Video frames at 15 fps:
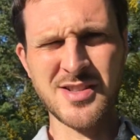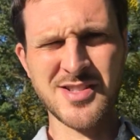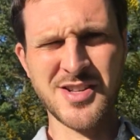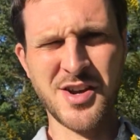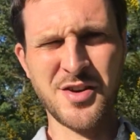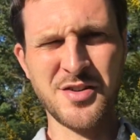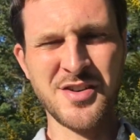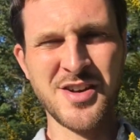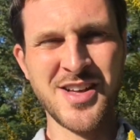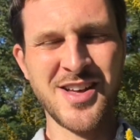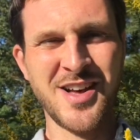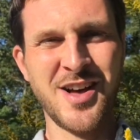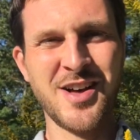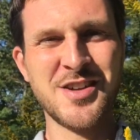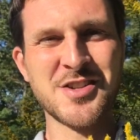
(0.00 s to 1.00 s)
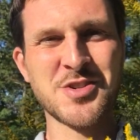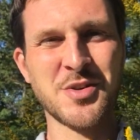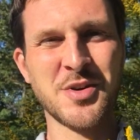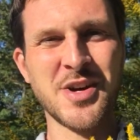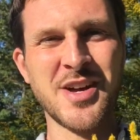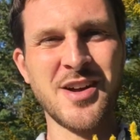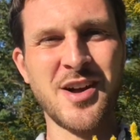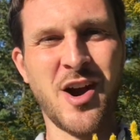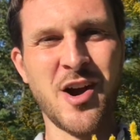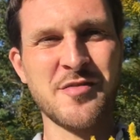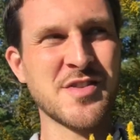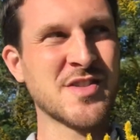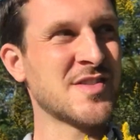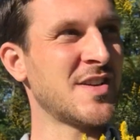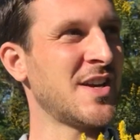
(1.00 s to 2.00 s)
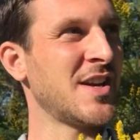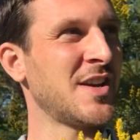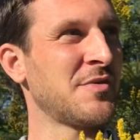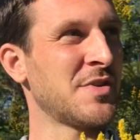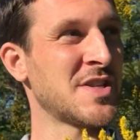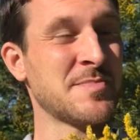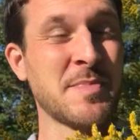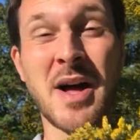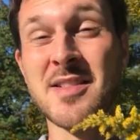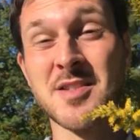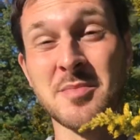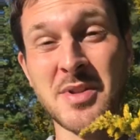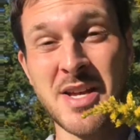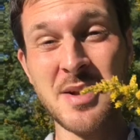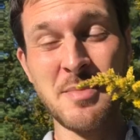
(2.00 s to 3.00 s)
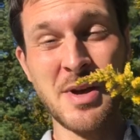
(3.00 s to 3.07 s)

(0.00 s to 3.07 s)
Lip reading: So enjoy harvesting responsibly.